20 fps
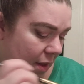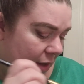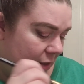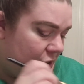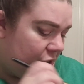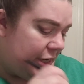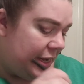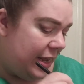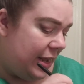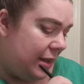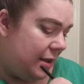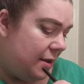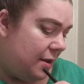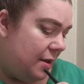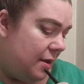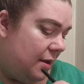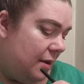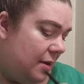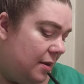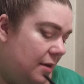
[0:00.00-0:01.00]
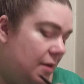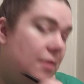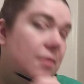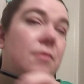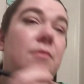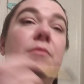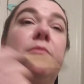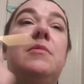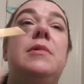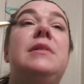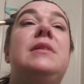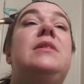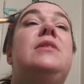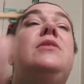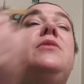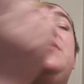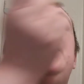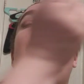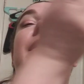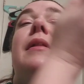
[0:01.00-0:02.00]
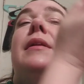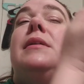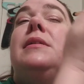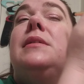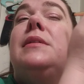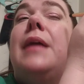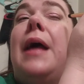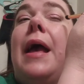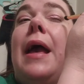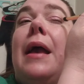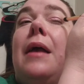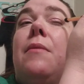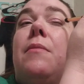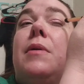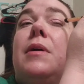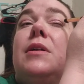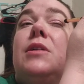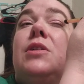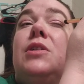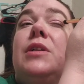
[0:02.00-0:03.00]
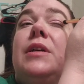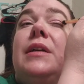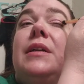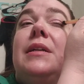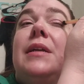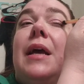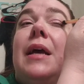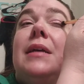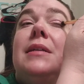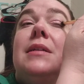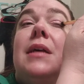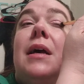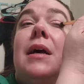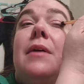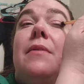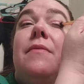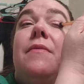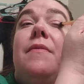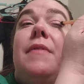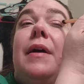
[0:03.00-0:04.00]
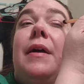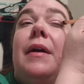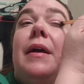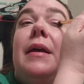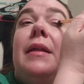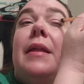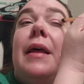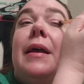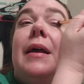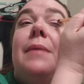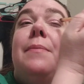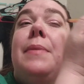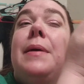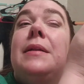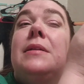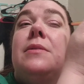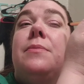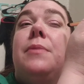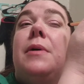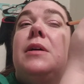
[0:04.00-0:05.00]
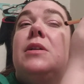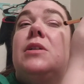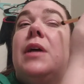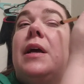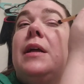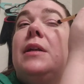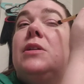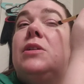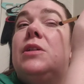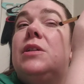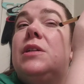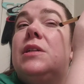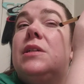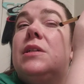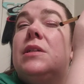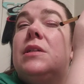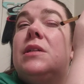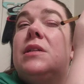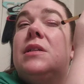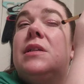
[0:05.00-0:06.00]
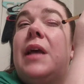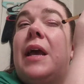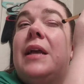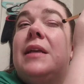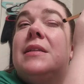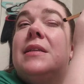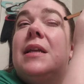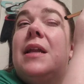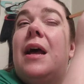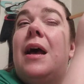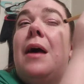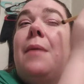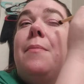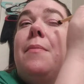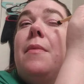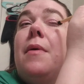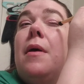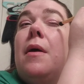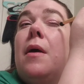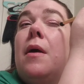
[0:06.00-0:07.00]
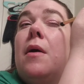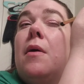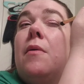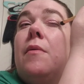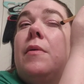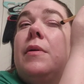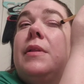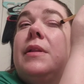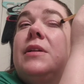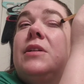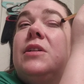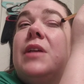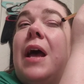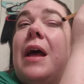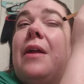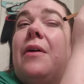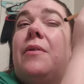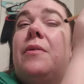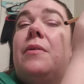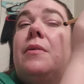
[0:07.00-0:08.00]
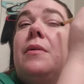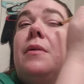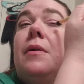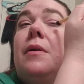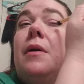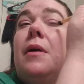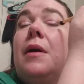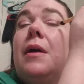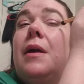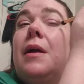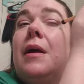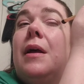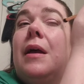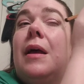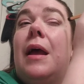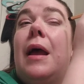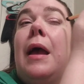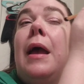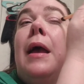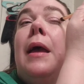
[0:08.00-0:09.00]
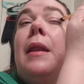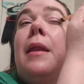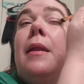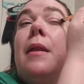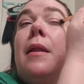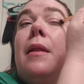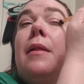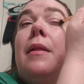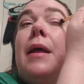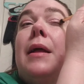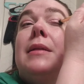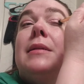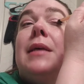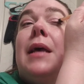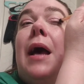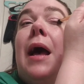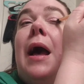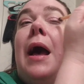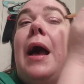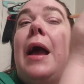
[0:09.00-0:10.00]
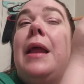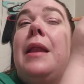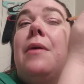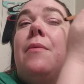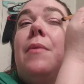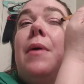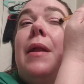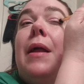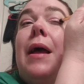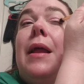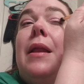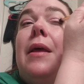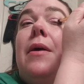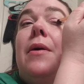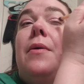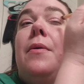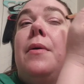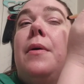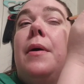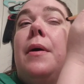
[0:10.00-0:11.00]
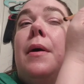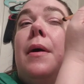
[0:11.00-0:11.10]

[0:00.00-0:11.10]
she was doing this thing where she takes a pencil brush and she just takes it up with the shadow. And that's kind of what I do,